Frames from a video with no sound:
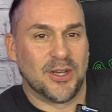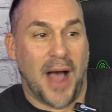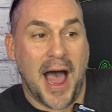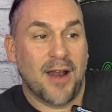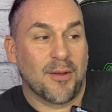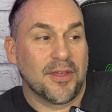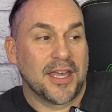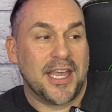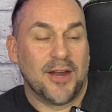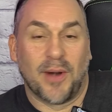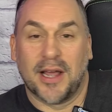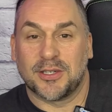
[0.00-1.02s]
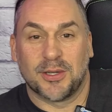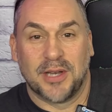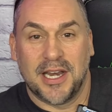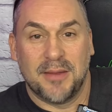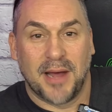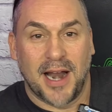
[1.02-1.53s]
And so I don't think he
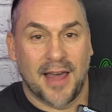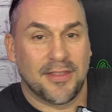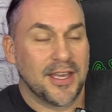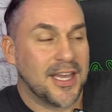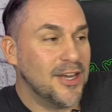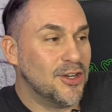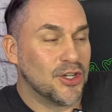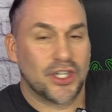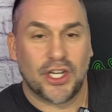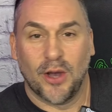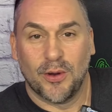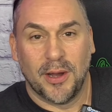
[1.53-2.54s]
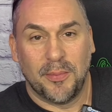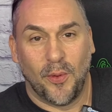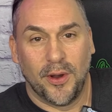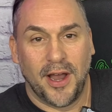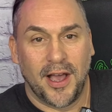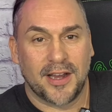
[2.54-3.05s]
wrestled anybody. I think he just showed
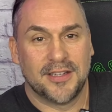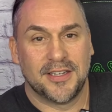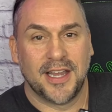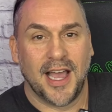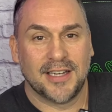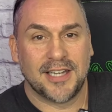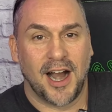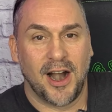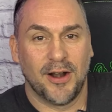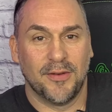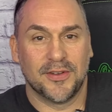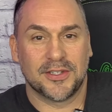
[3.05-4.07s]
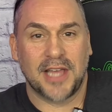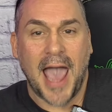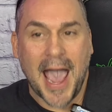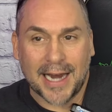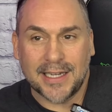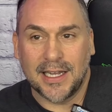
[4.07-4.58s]
up one night because he got tired of
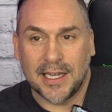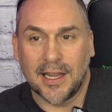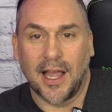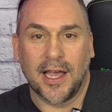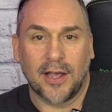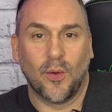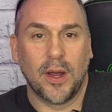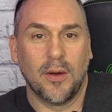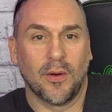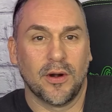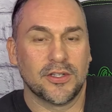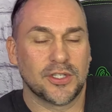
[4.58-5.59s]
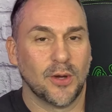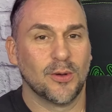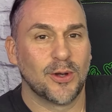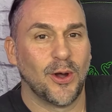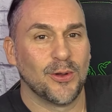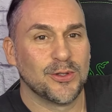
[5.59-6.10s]
us acting like we were
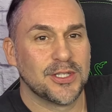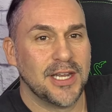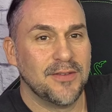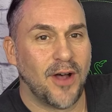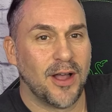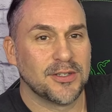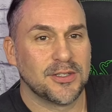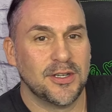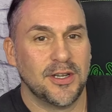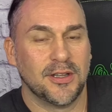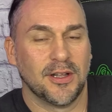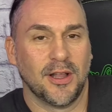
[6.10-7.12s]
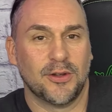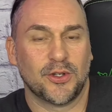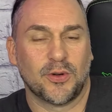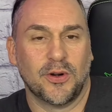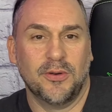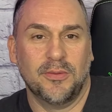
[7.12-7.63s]
Stone Cold Steve Austin in the
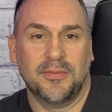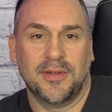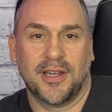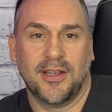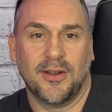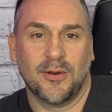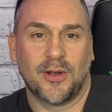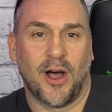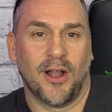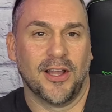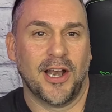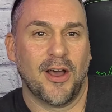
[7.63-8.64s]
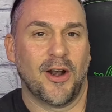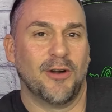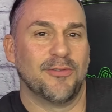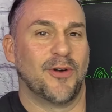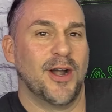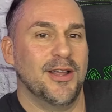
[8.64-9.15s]
lunchroom, calling
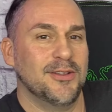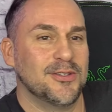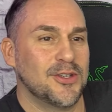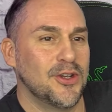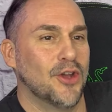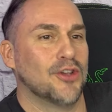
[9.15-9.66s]
out our friends.